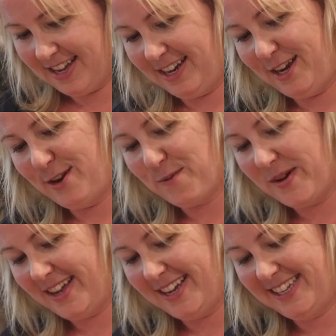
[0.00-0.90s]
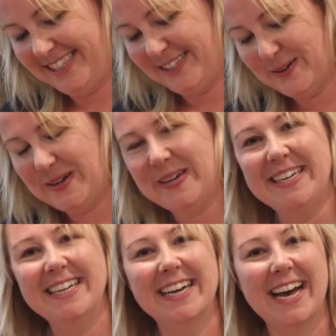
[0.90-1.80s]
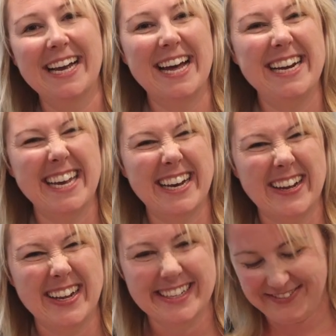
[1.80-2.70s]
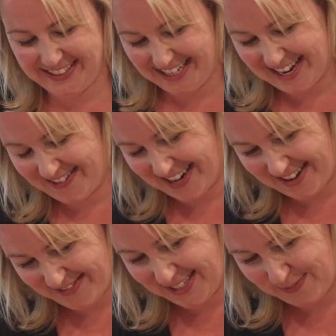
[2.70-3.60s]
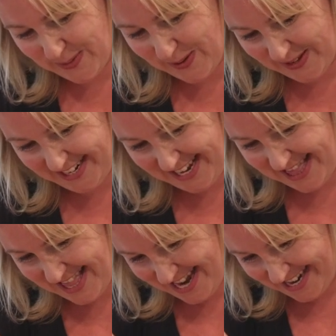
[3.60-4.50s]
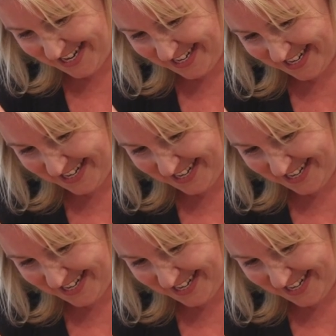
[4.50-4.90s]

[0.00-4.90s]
And you know what? It's so good. I gotta get all of it out of this bowl and in there.